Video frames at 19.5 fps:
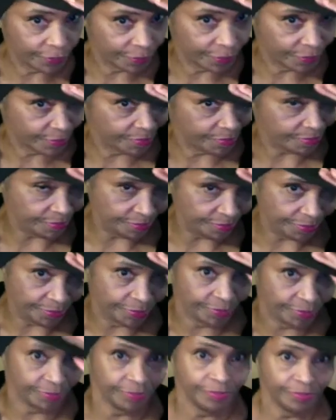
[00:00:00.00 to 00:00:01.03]

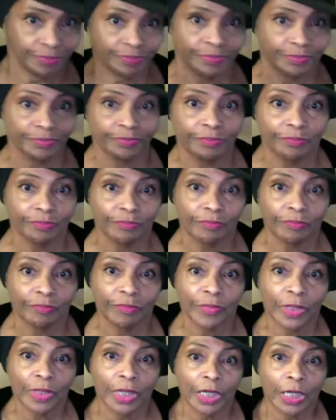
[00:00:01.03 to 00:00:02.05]

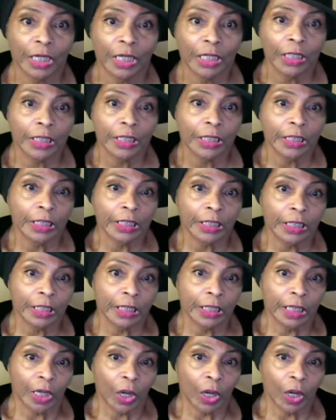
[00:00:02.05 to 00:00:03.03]
Nobody speaks.